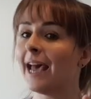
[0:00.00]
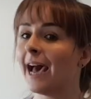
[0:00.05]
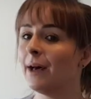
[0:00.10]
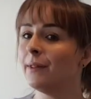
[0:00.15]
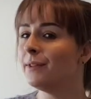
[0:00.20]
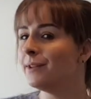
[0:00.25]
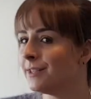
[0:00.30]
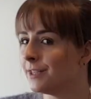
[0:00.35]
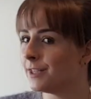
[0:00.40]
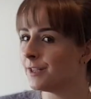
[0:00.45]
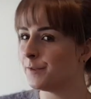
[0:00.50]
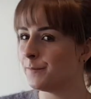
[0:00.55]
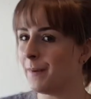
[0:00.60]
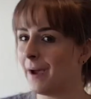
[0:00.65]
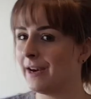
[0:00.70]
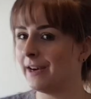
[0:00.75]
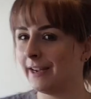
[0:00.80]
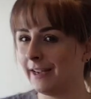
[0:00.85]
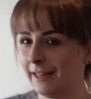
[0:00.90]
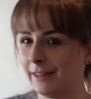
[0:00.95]
now there's a
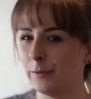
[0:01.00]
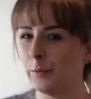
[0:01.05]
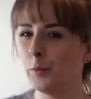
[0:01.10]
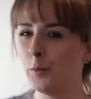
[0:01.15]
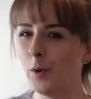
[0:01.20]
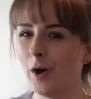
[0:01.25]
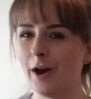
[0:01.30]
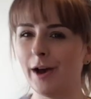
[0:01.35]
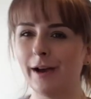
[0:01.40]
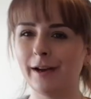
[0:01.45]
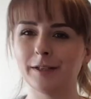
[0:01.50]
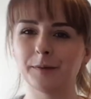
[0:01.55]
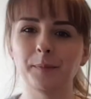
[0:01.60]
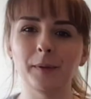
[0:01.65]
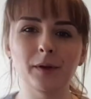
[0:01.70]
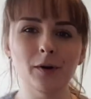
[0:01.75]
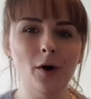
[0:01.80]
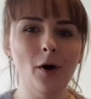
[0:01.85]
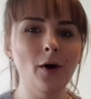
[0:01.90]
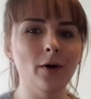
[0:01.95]
spanner in the works,
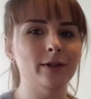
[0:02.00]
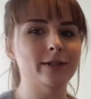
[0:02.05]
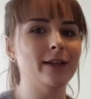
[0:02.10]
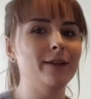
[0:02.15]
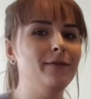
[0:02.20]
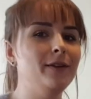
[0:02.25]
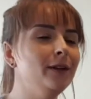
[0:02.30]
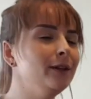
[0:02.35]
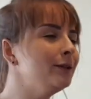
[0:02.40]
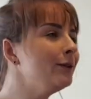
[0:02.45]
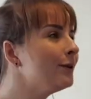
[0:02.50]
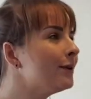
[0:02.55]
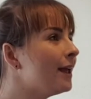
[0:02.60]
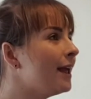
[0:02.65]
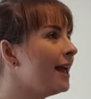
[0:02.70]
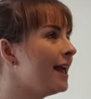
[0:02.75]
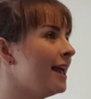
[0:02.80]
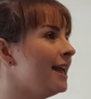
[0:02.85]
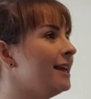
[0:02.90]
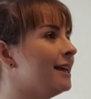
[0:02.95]
because if you
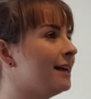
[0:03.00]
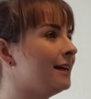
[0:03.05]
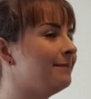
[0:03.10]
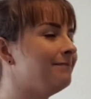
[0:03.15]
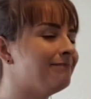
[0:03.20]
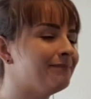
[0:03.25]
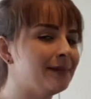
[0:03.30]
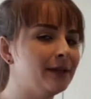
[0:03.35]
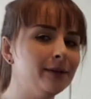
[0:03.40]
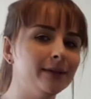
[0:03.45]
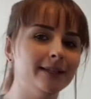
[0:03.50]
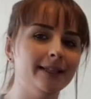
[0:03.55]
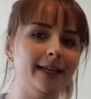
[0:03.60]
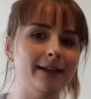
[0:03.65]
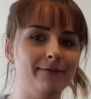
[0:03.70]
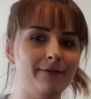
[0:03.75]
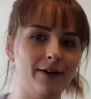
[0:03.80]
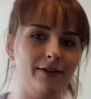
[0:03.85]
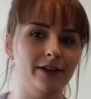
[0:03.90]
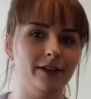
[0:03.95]
look here, you can
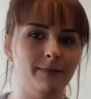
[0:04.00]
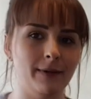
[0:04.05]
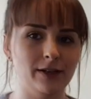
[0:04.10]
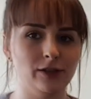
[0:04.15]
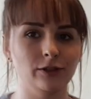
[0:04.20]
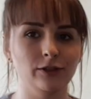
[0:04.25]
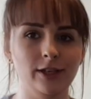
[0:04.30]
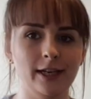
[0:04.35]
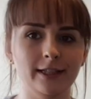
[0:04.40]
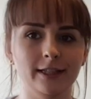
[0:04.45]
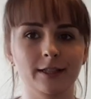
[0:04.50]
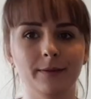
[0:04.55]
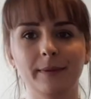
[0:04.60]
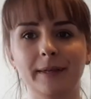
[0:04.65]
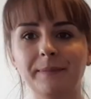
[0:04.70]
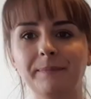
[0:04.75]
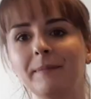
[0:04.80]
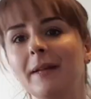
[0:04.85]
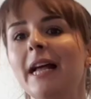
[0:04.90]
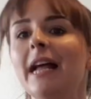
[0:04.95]
see a very special
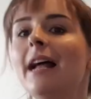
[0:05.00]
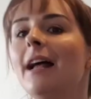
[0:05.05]
gentleman.